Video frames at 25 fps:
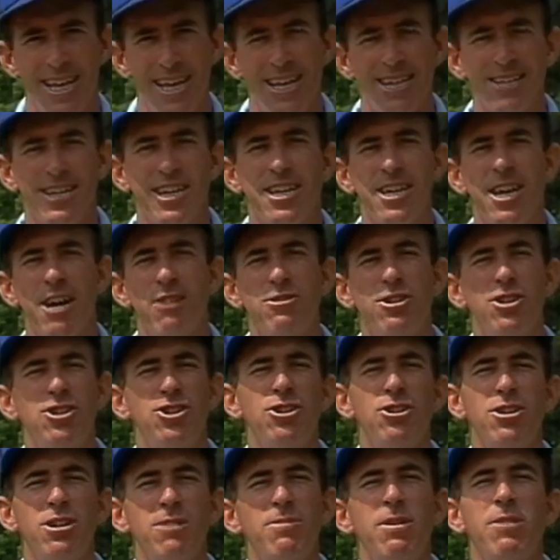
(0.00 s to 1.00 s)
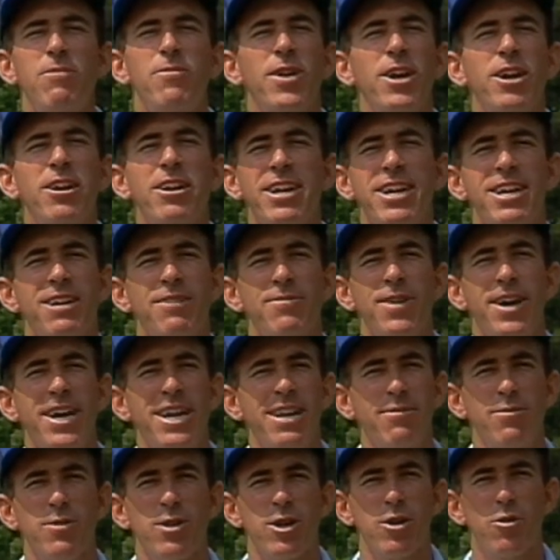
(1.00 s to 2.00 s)
See, coaches, you can be very
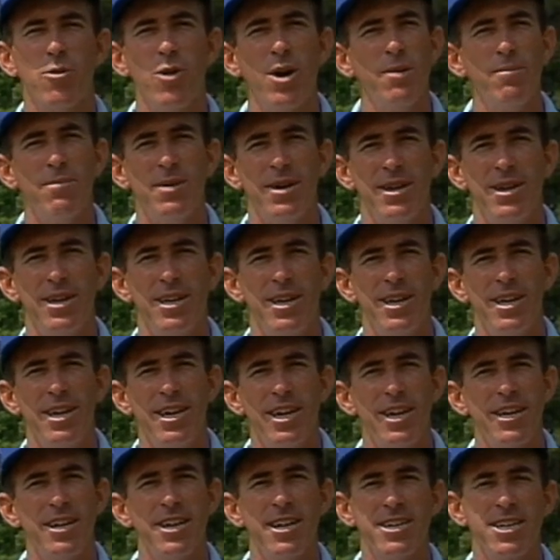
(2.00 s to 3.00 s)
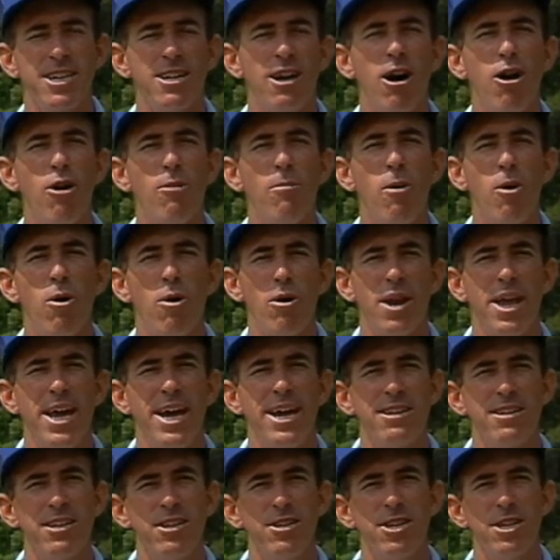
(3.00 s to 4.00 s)
innovative with equipment. It doesn't all boil
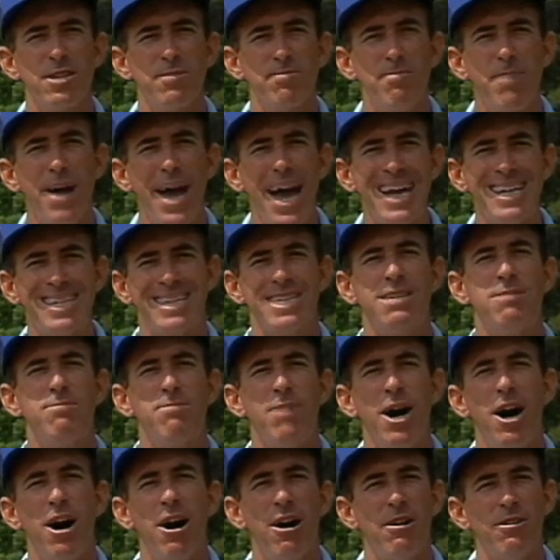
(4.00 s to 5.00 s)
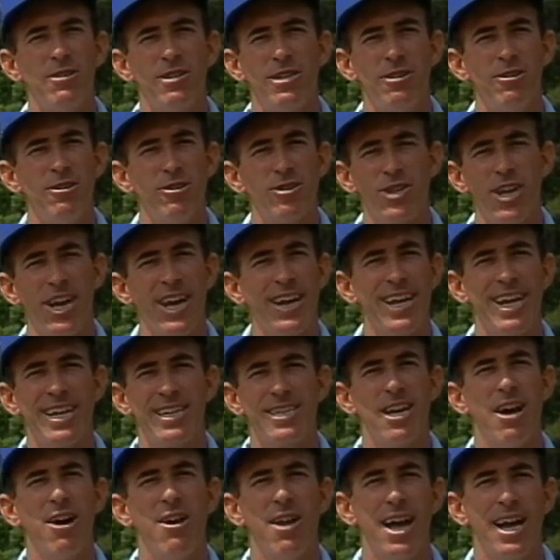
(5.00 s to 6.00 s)
down to just bats and balls and you saying
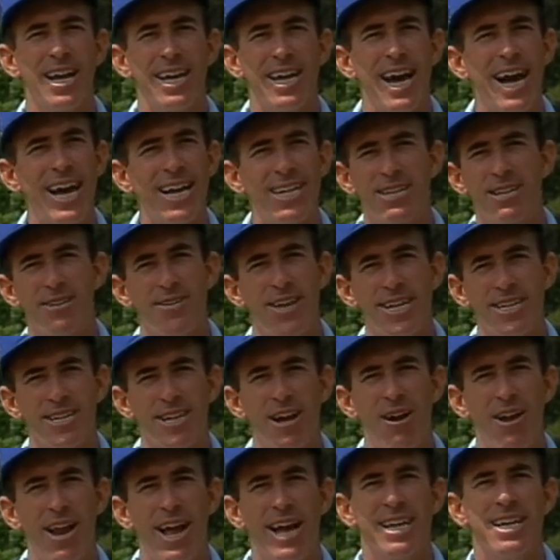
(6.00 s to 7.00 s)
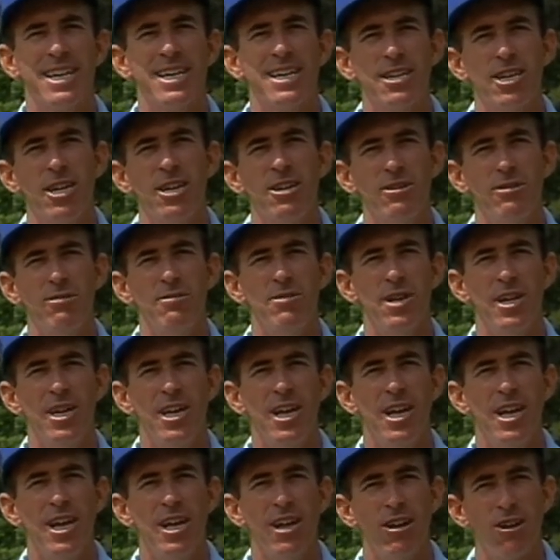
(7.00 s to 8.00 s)
that's all I got, so that's all I can do.
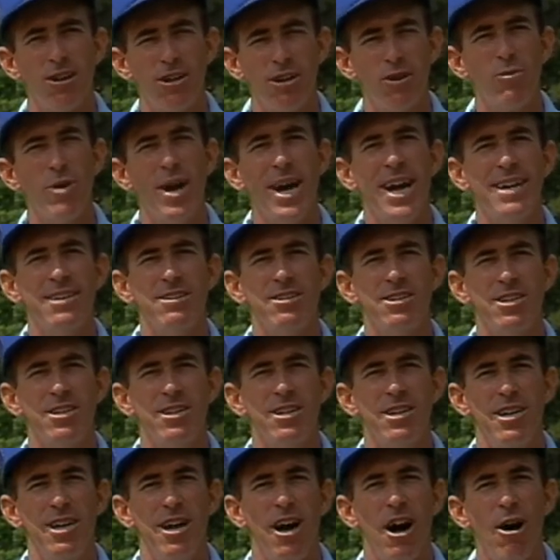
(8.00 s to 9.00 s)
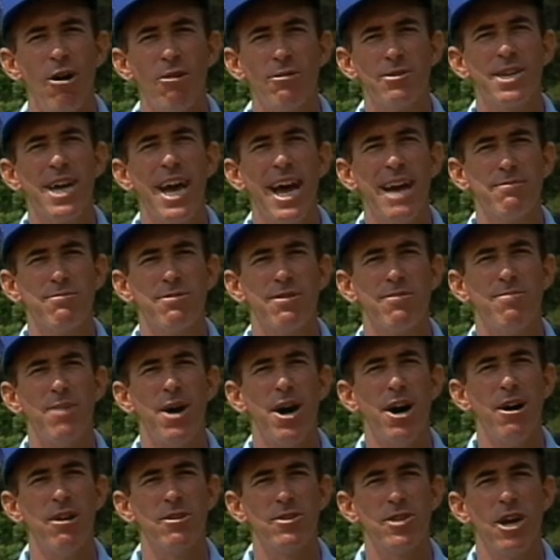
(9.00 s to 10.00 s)
Look around you. All types of
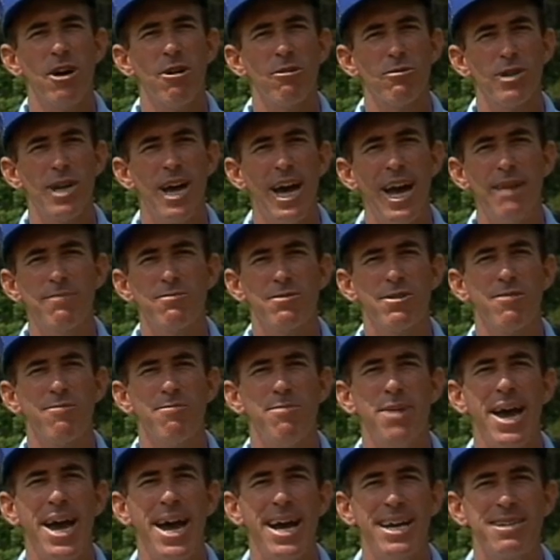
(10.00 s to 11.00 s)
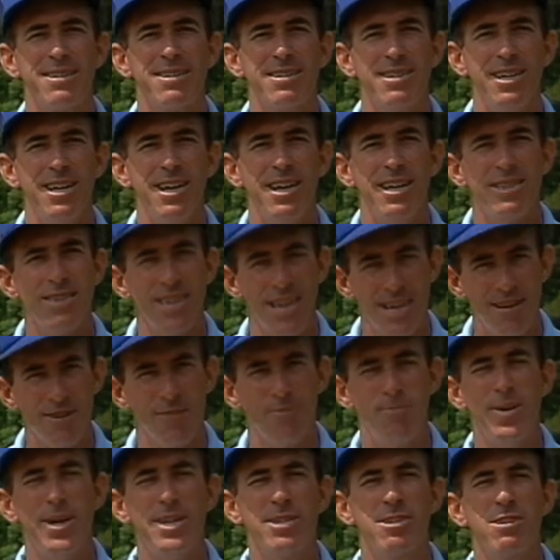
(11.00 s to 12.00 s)
balls, all types of bats. Think
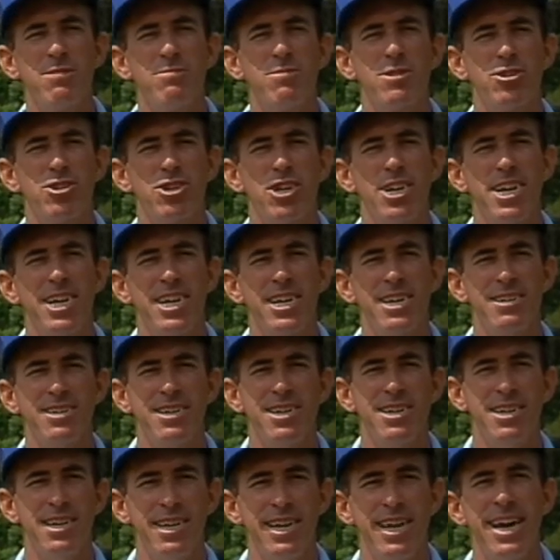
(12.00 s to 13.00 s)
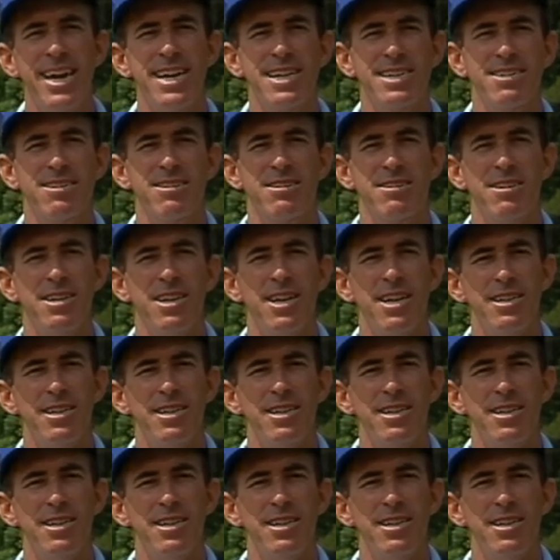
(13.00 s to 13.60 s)
of pitching machines and nets.